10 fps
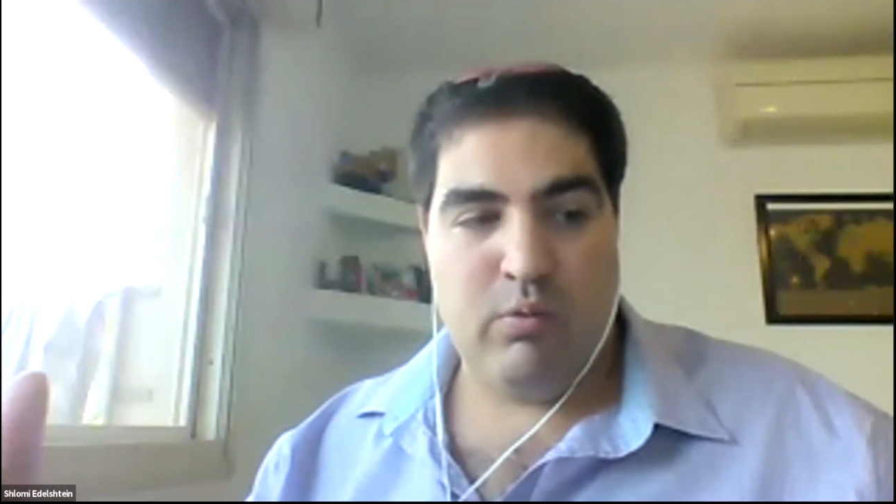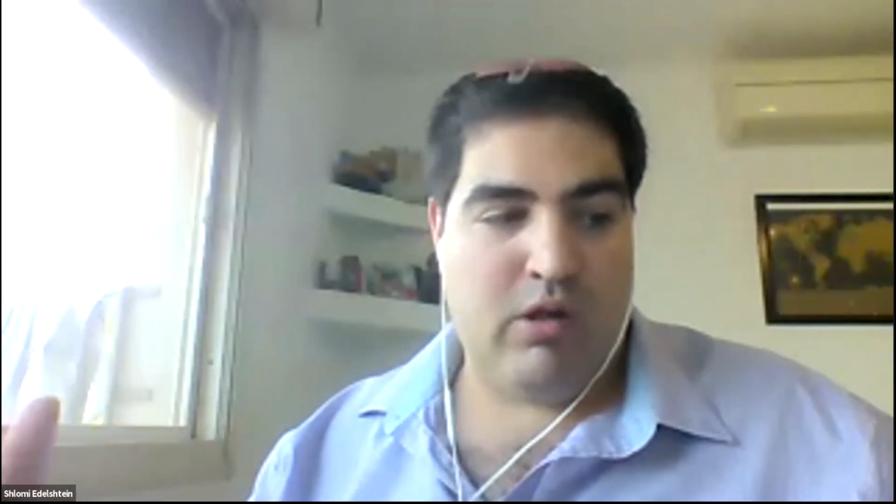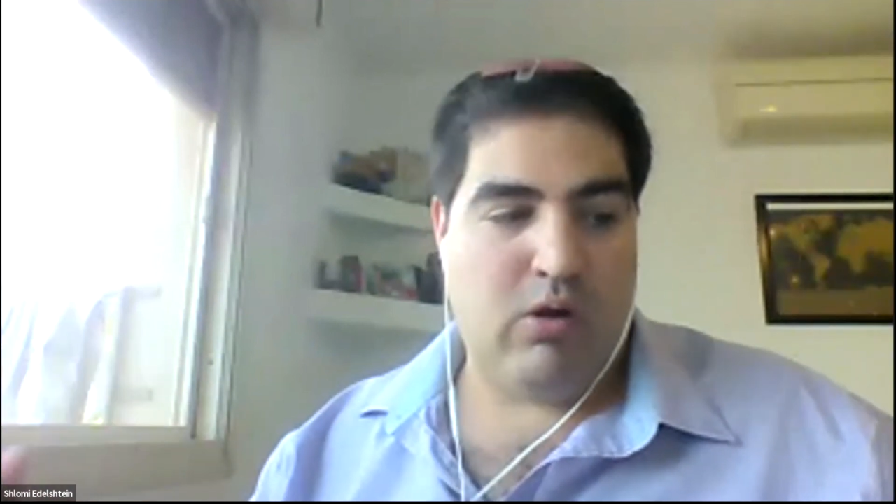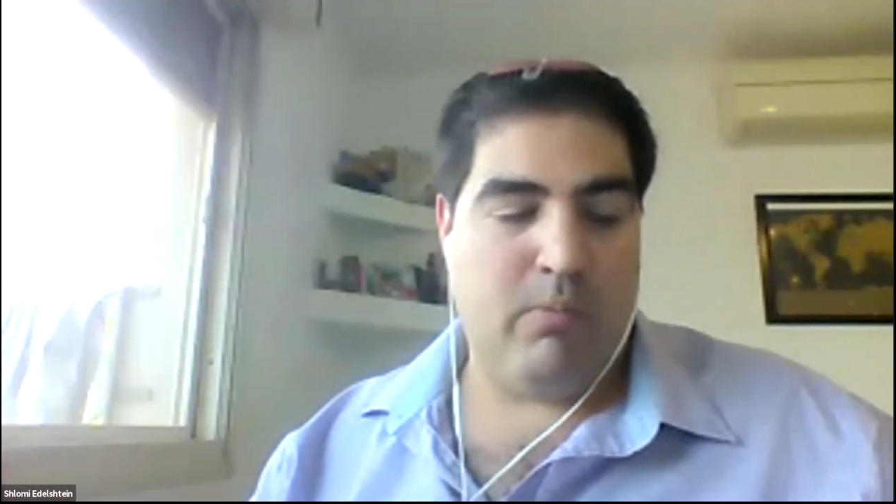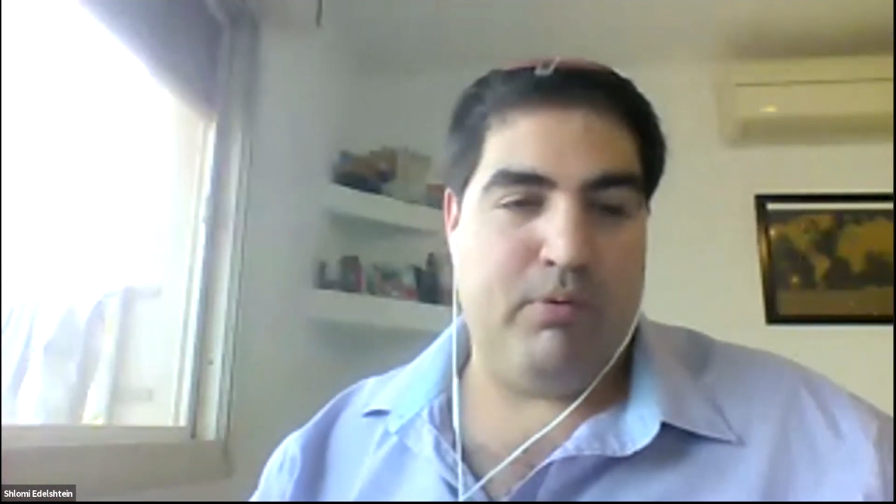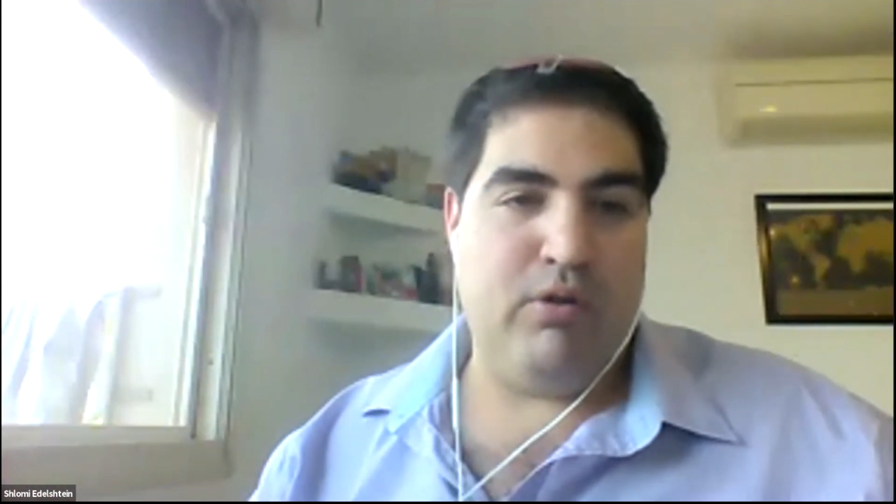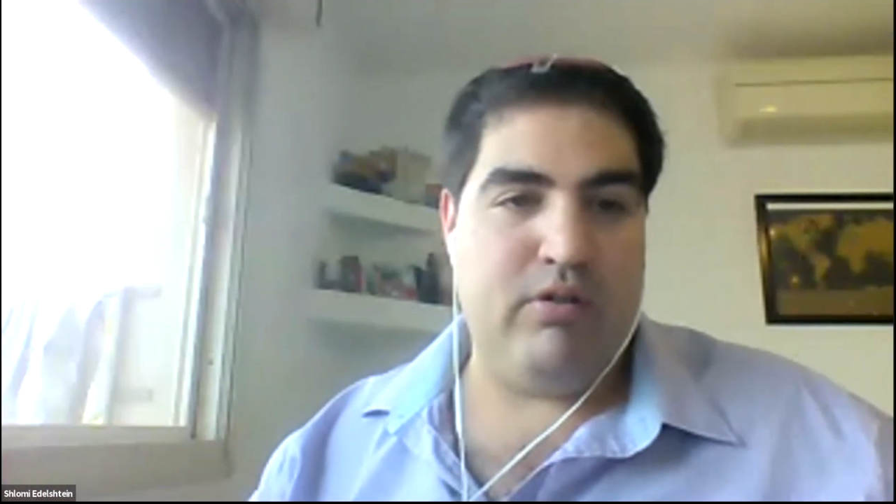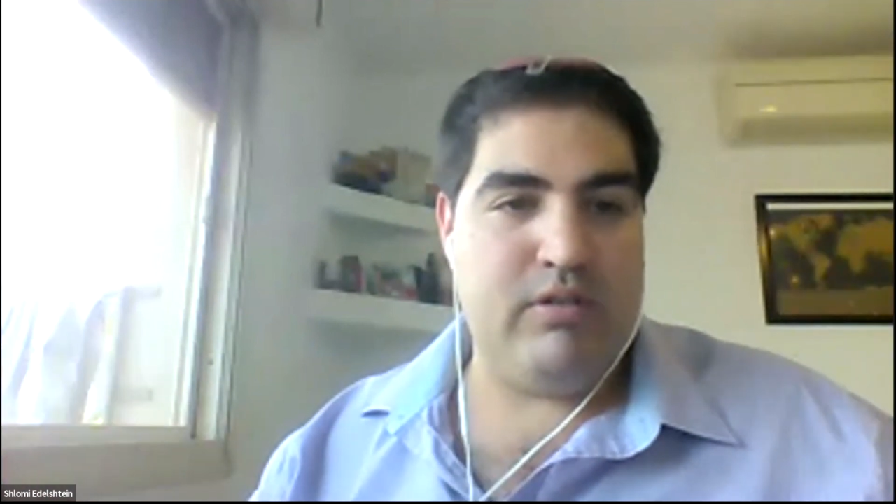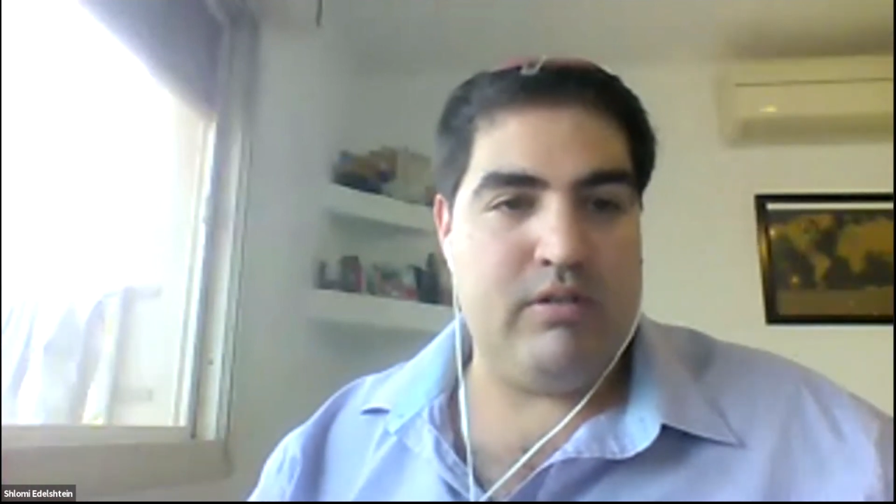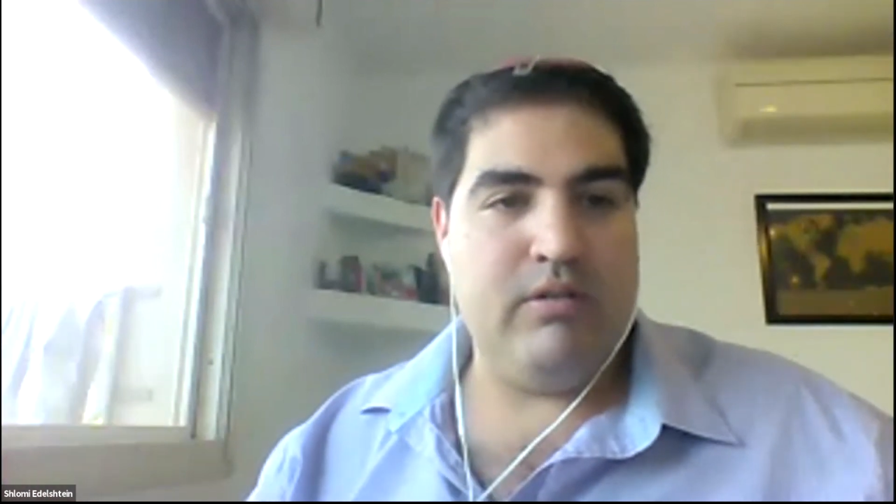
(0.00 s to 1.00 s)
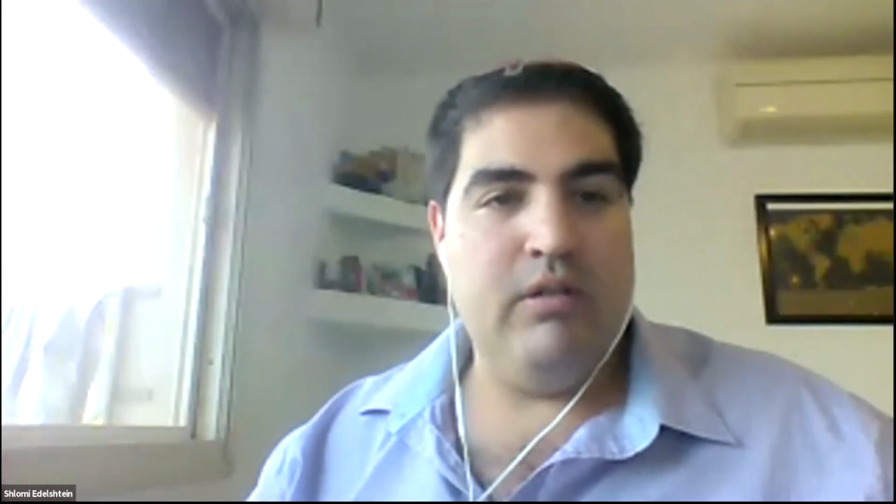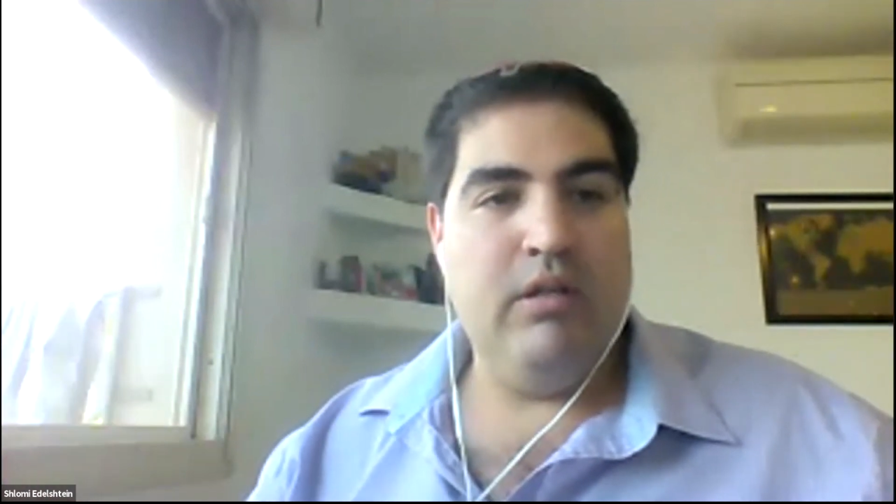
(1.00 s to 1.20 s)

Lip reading: with the computers,